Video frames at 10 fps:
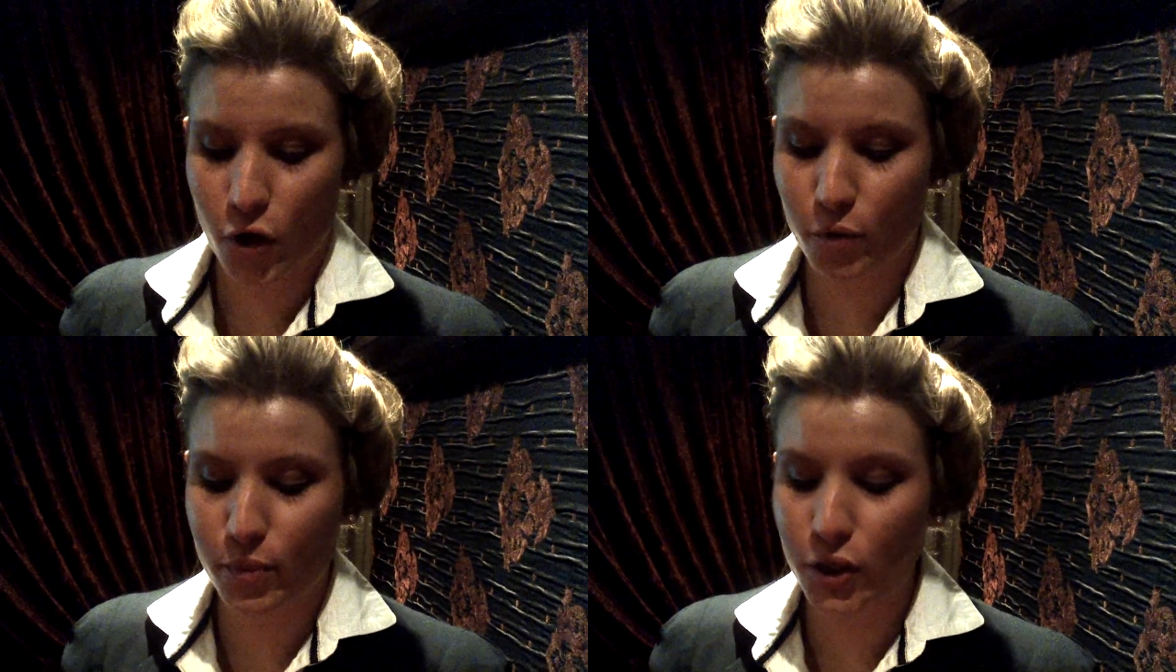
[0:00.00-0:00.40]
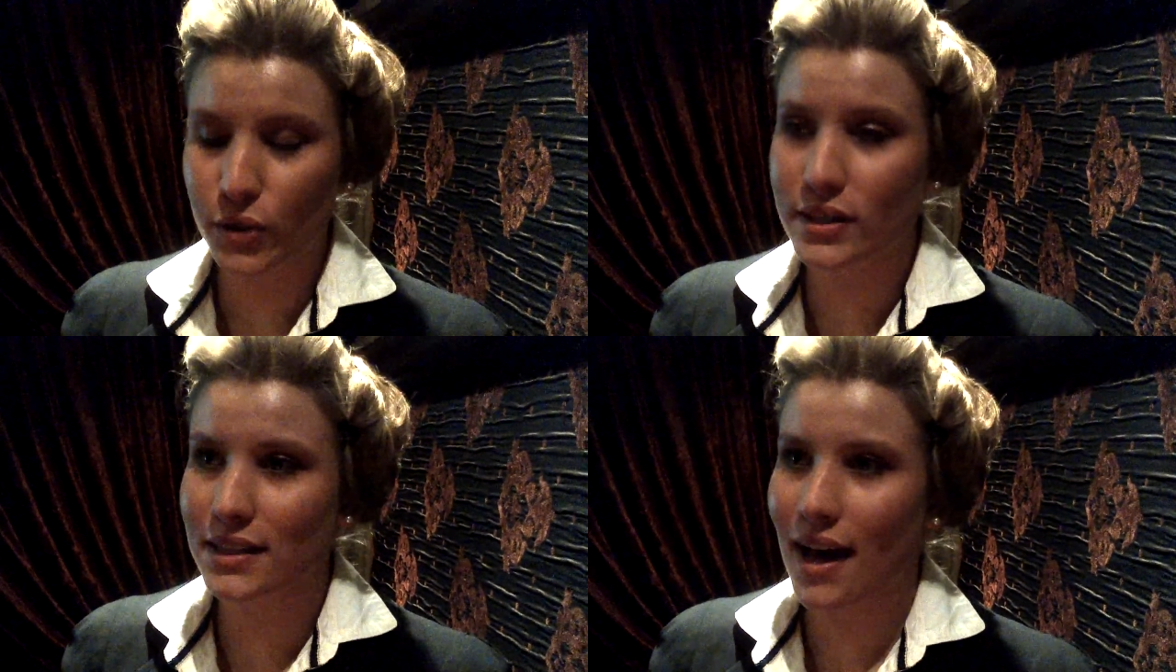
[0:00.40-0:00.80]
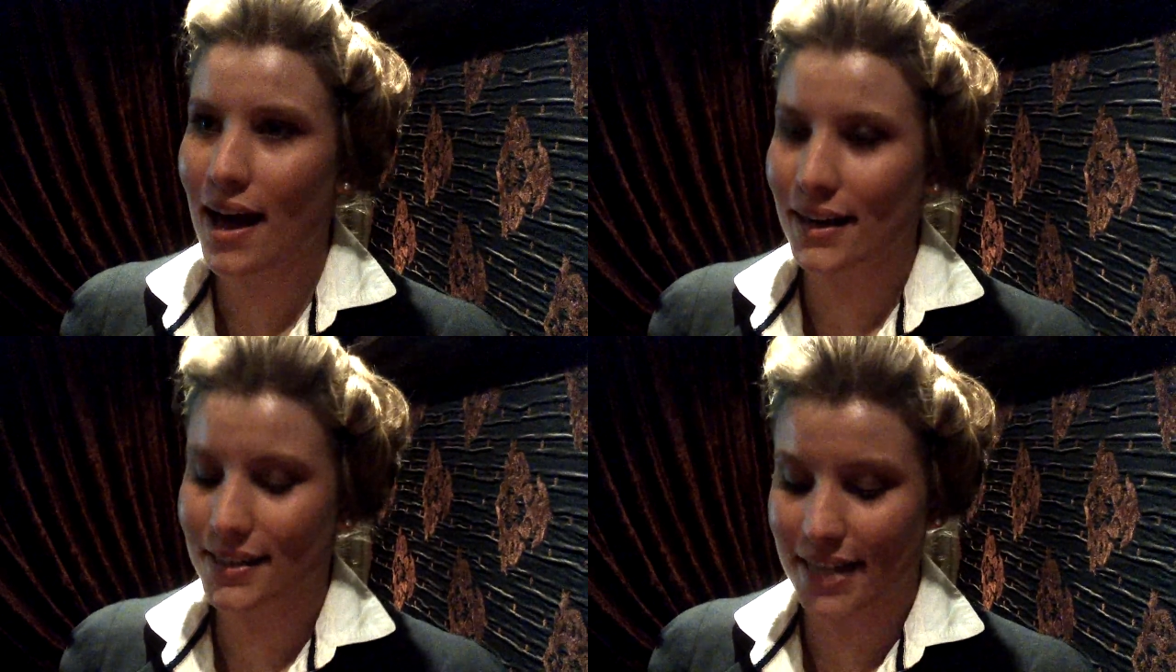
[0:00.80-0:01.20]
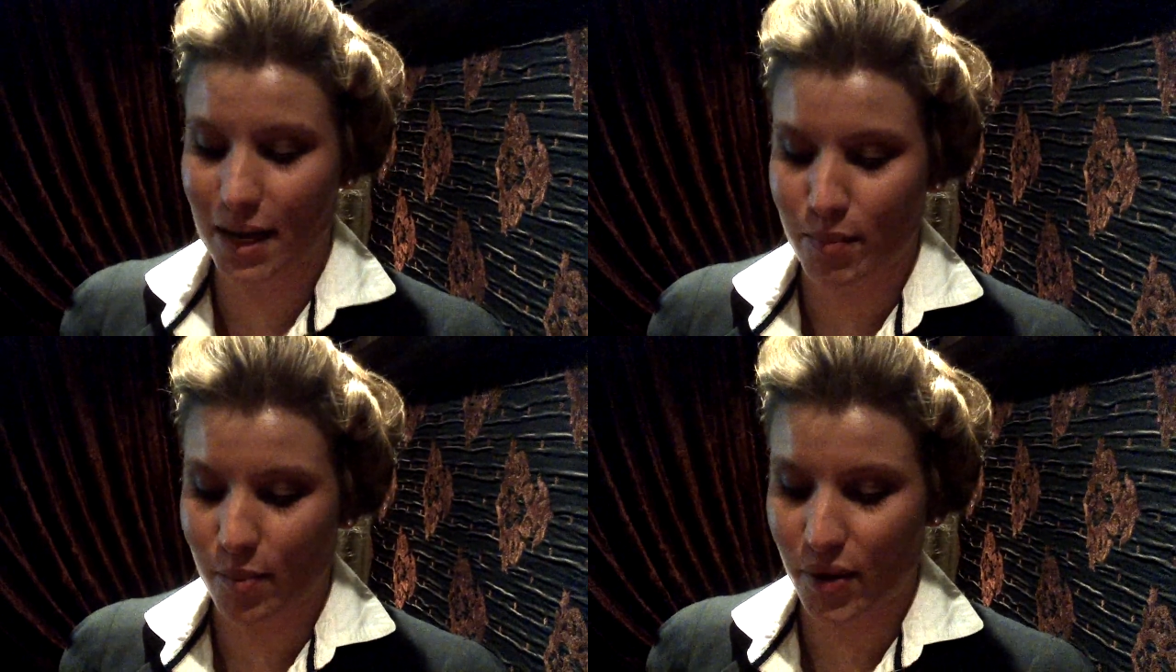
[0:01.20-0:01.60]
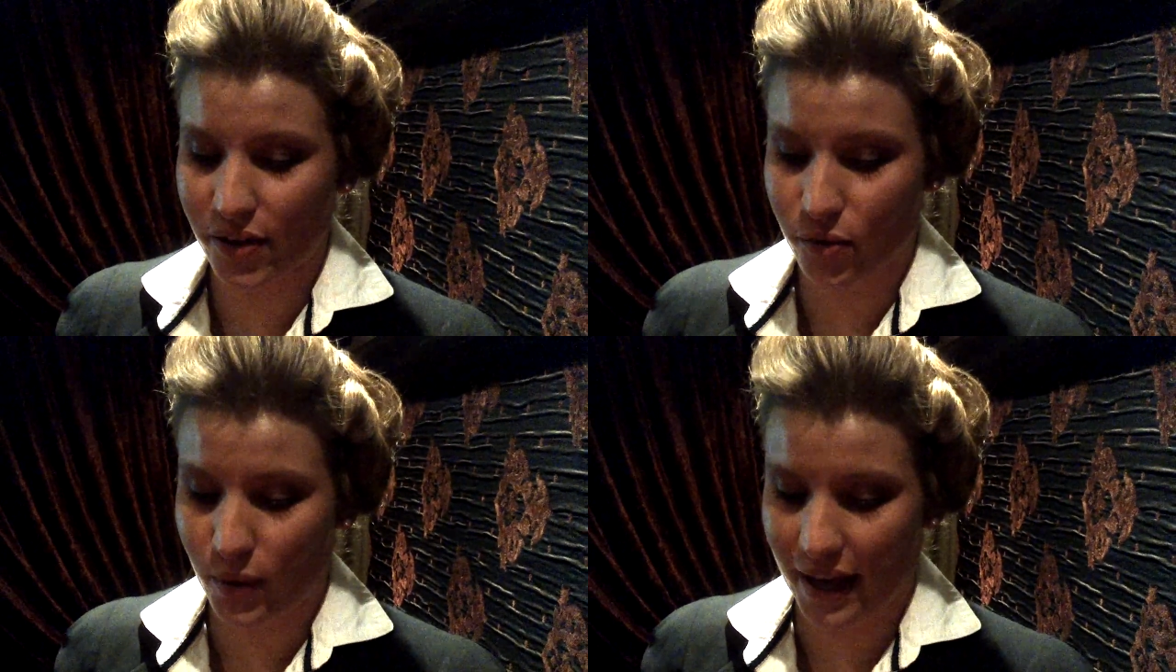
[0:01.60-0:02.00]
her blue skies take my breath
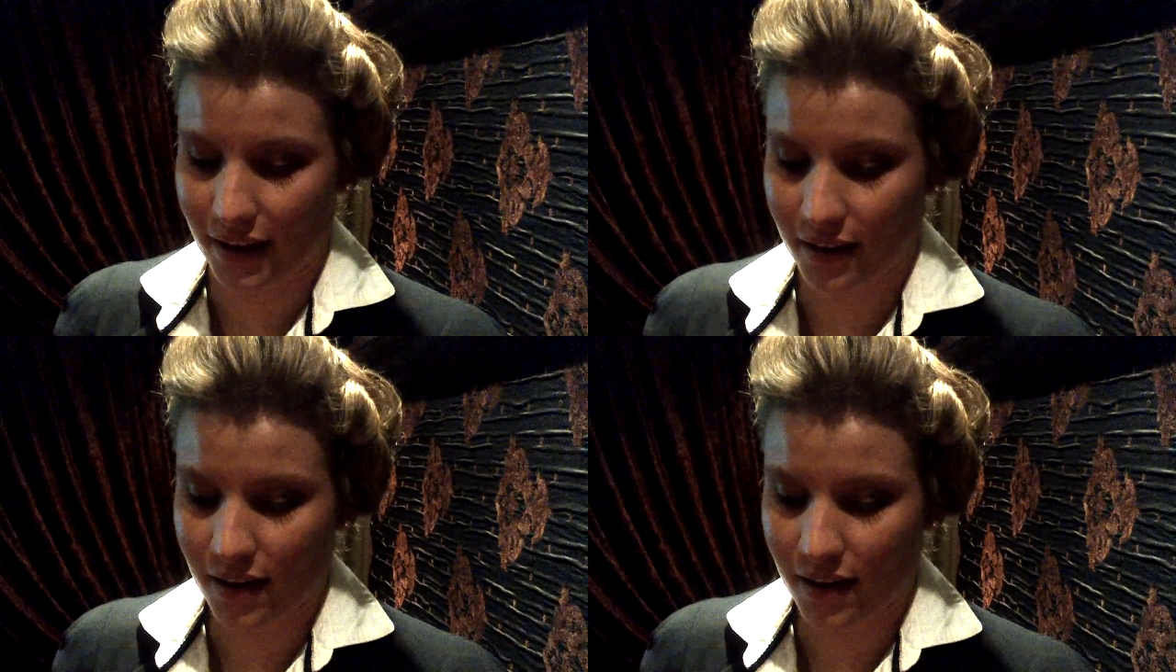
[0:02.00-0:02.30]
away,